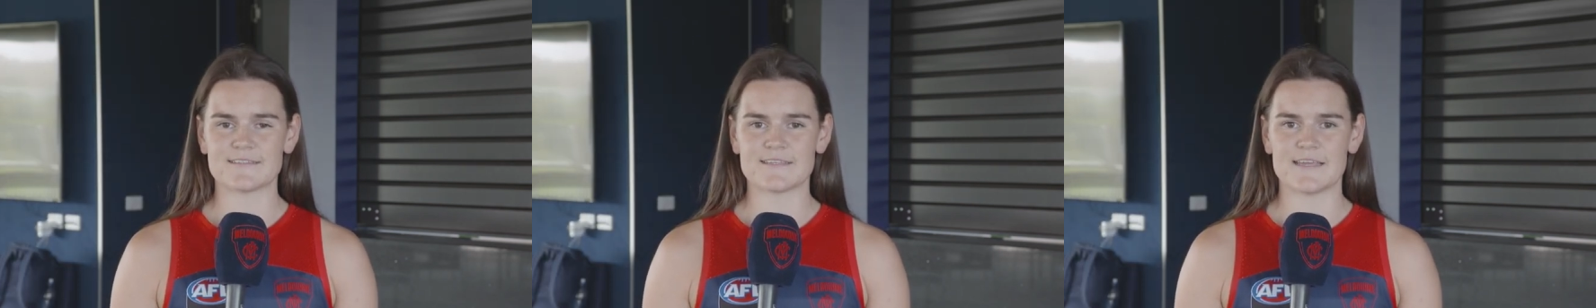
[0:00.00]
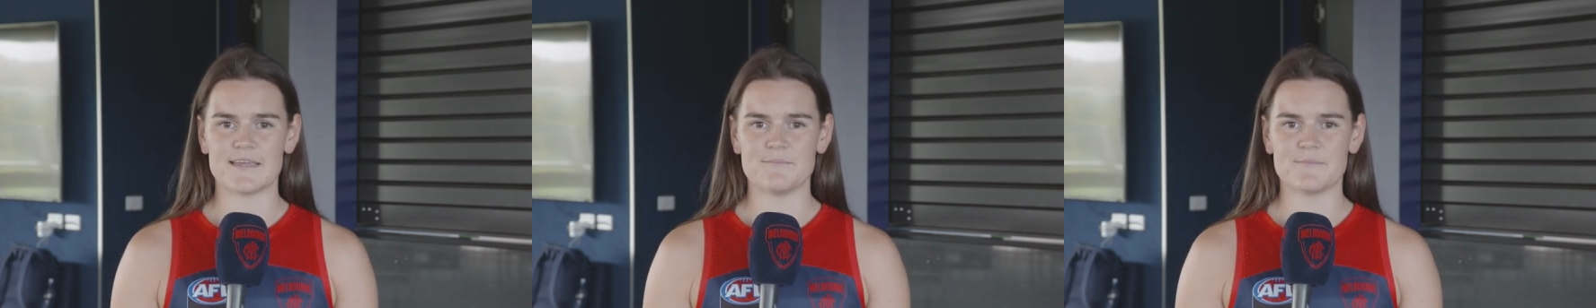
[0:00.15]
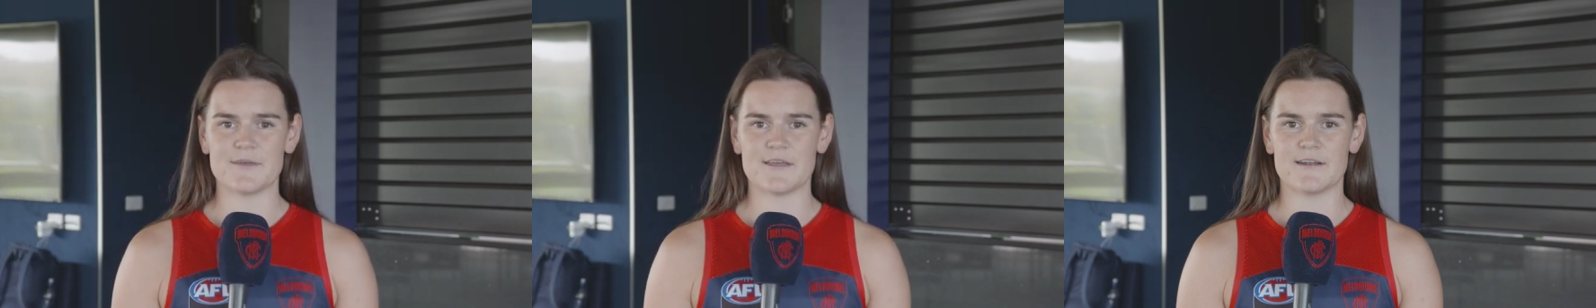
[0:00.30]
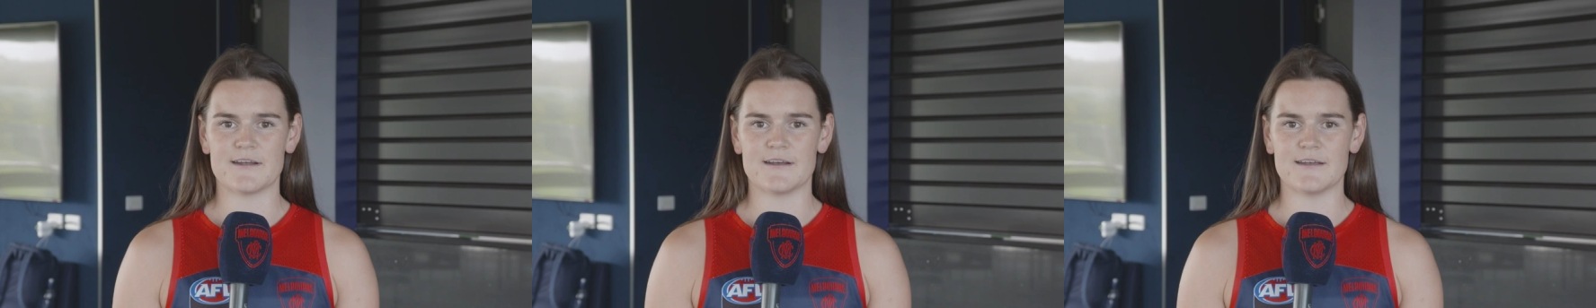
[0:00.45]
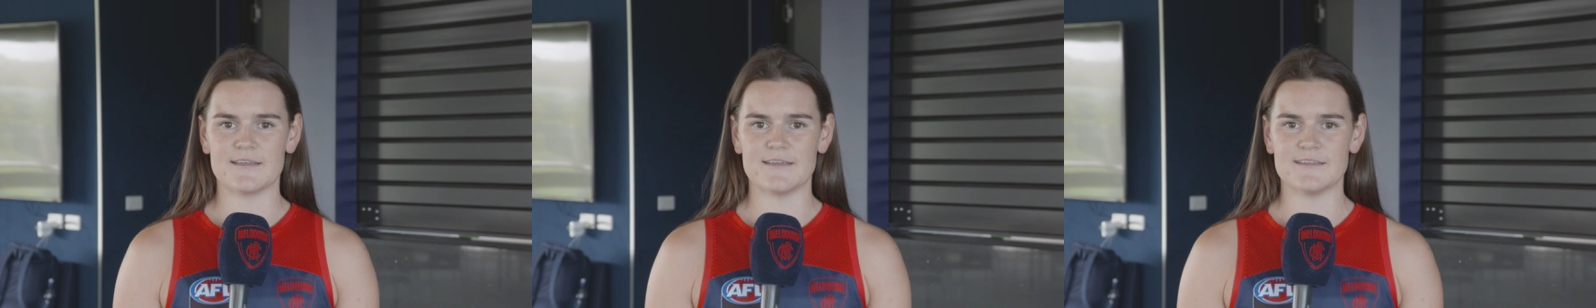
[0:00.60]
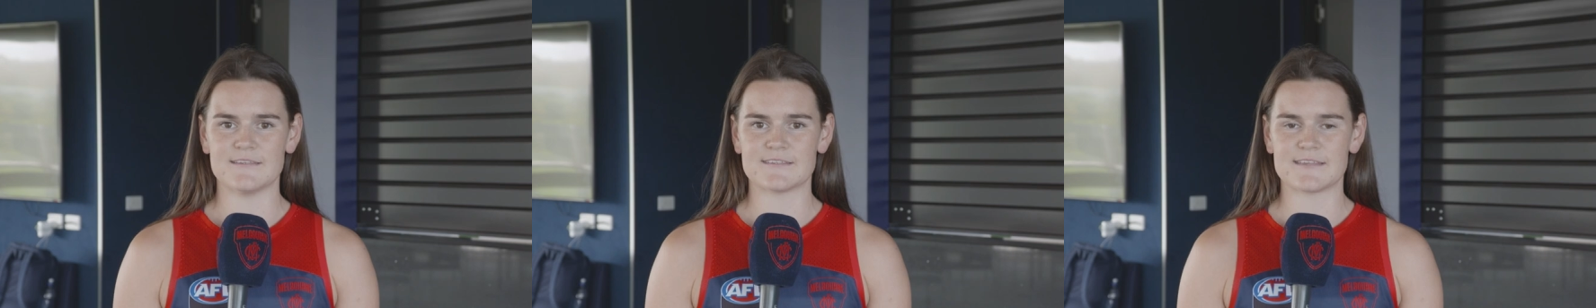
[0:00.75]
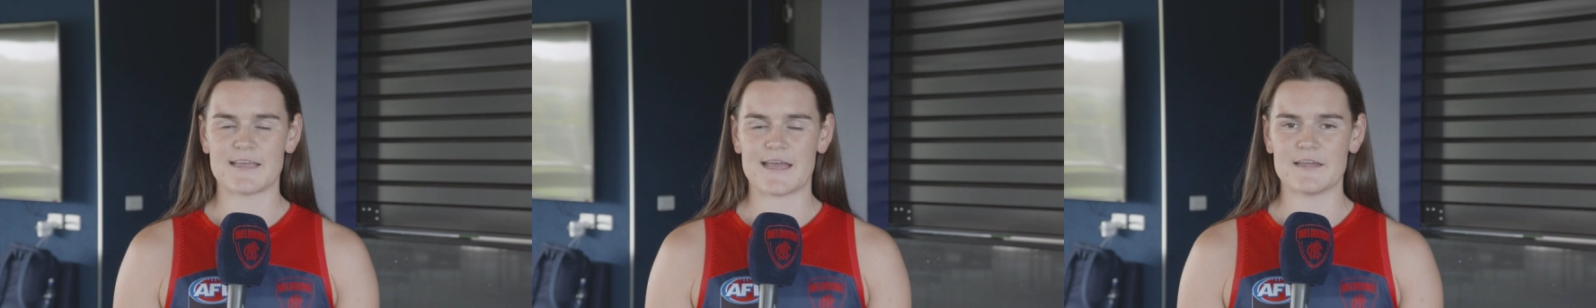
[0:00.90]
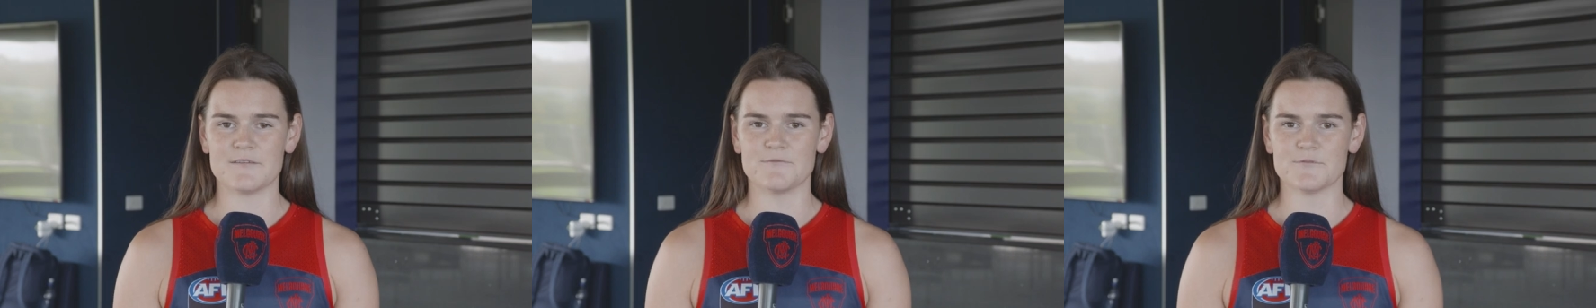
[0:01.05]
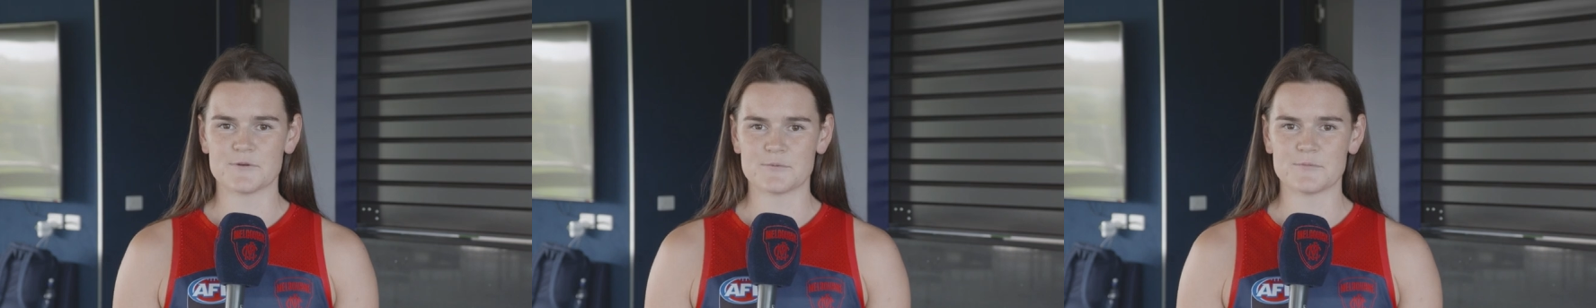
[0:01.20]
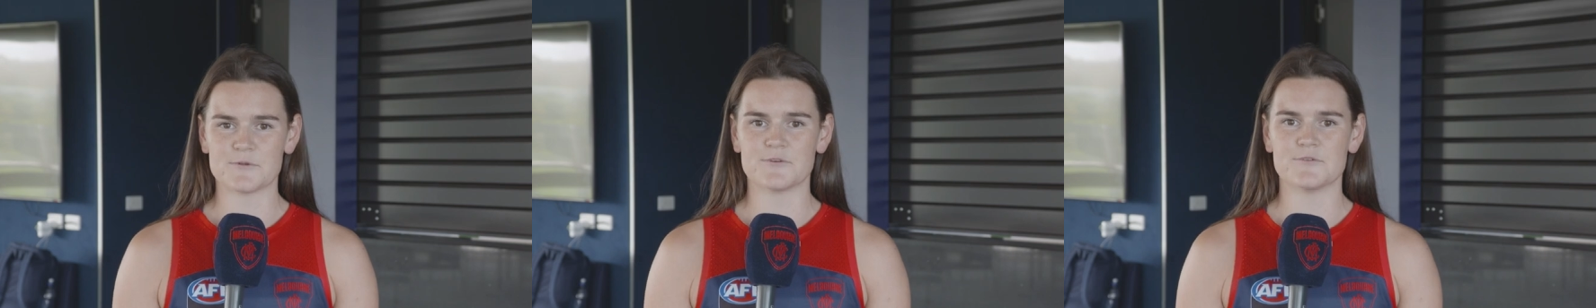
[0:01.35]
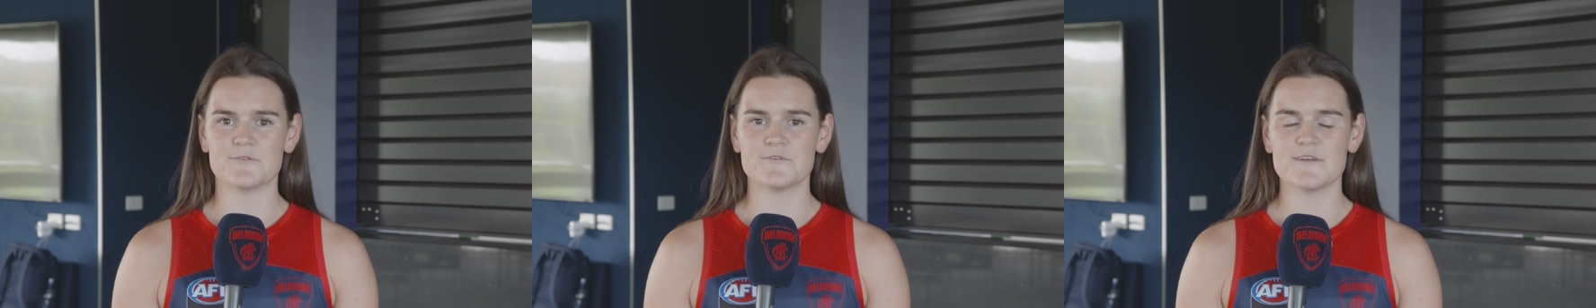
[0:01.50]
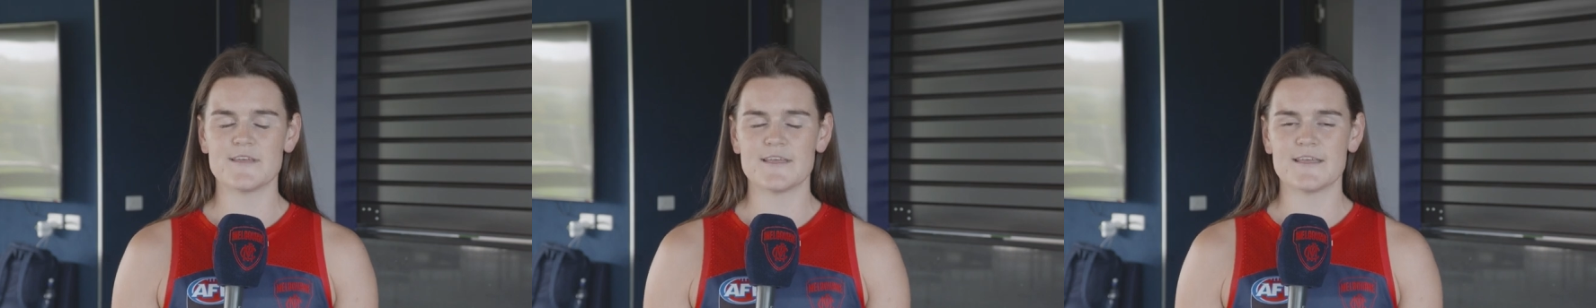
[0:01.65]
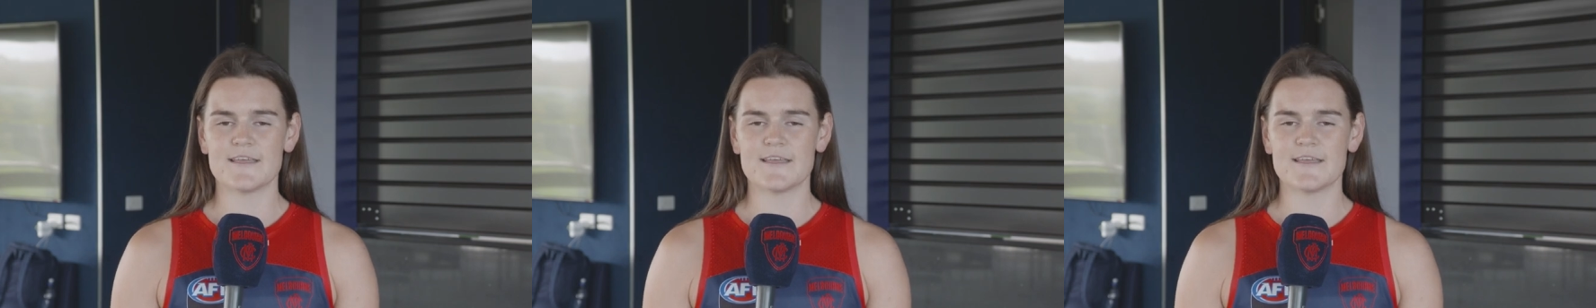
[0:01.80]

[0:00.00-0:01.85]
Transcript: team better is admirable.